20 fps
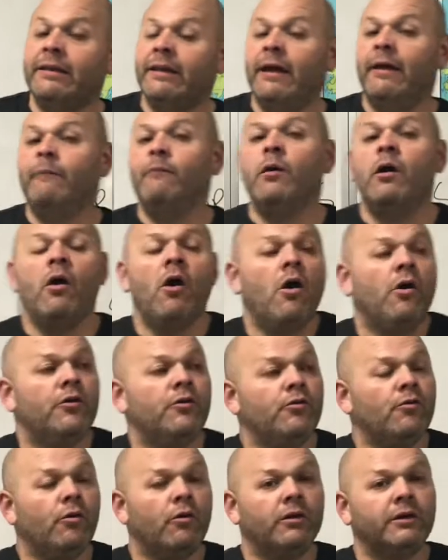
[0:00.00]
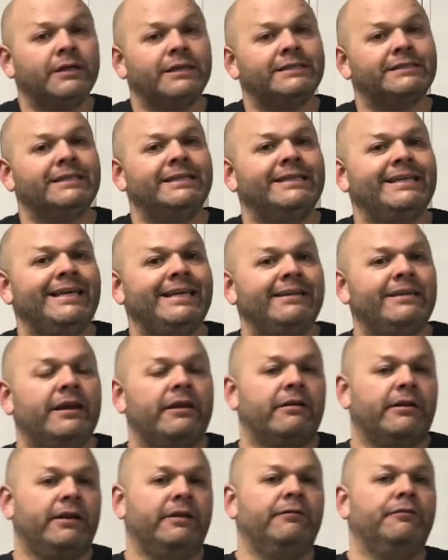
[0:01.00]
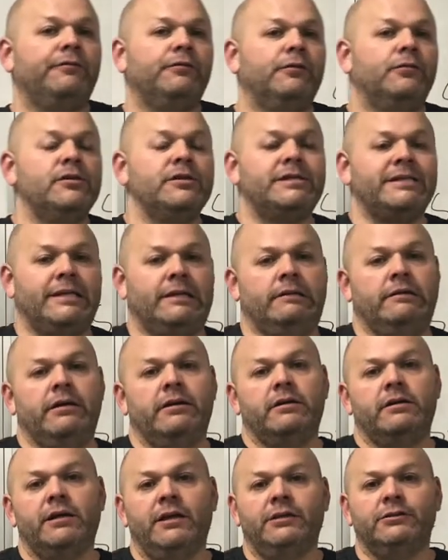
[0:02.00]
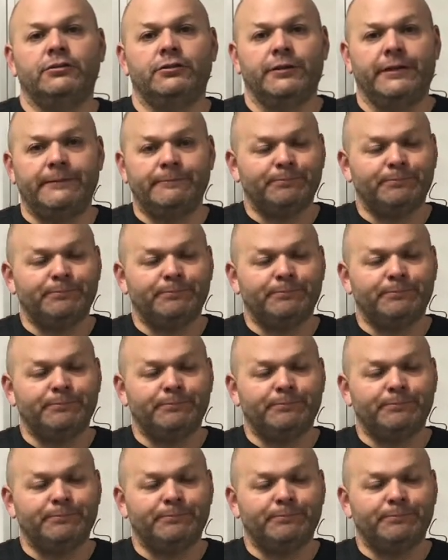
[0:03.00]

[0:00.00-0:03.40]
them, nor does it need their influence in their country.